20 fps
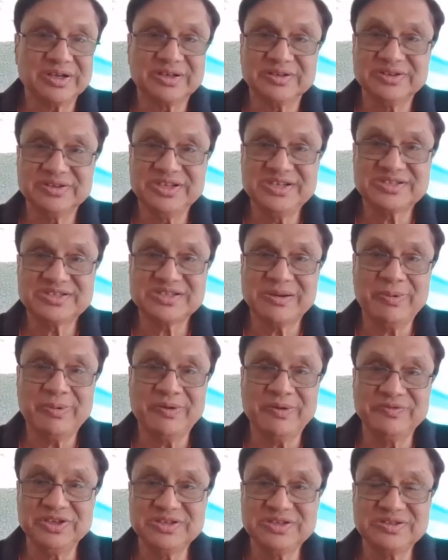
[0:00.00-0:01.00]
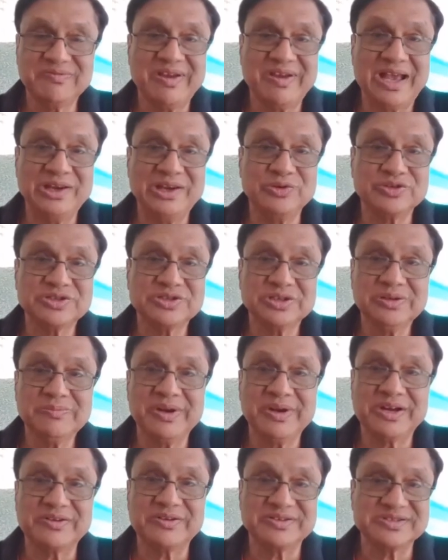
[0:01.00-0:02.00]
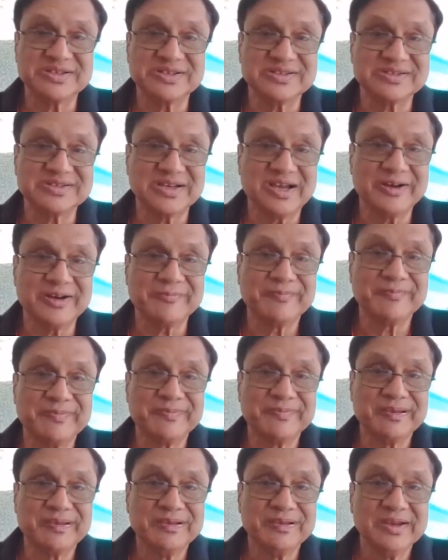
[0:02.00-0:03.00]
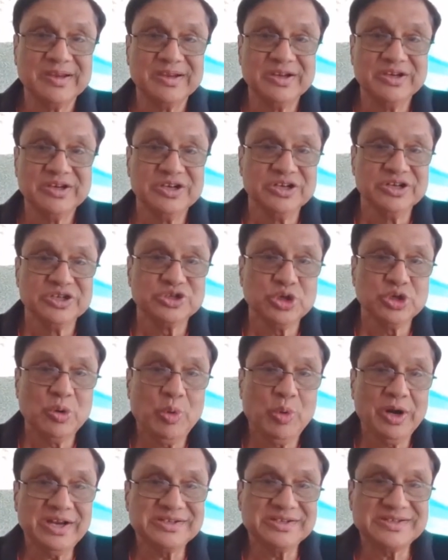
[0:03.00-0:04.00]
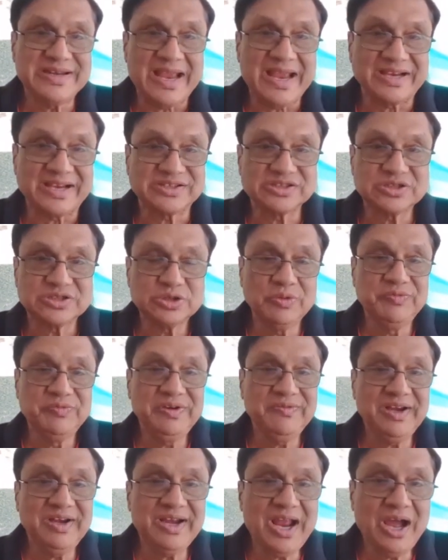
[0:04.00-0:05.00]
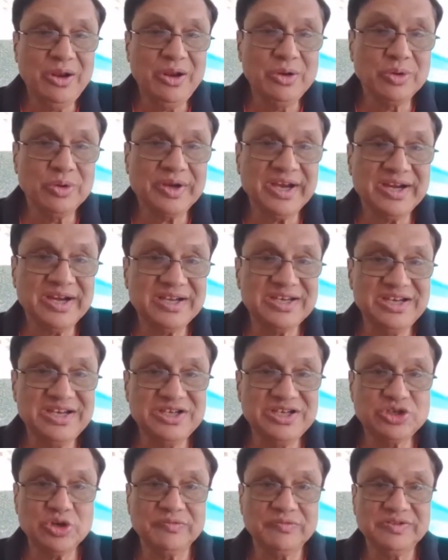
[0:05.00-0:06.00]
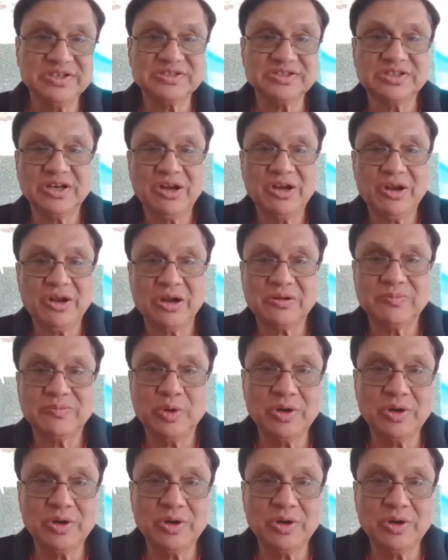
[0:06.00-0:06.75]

these some of these evaluation matrices are. So what is next? So we will now look at each of these in a lot more